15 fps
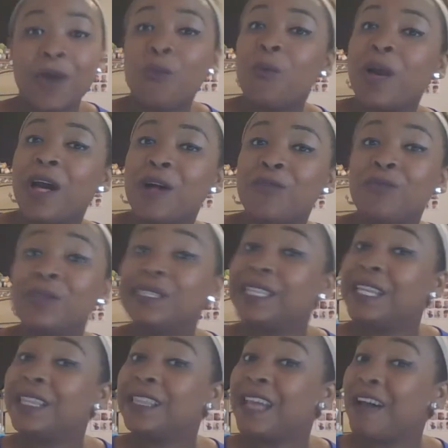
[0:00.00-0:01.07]
Well, once
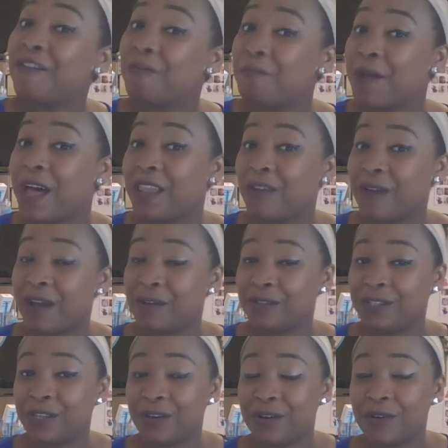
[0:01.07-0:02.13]
he left Palo
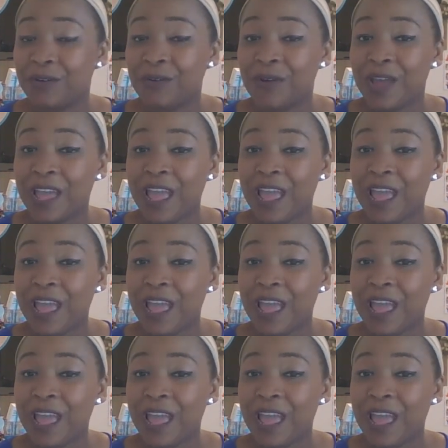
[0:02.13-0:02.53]
Alto,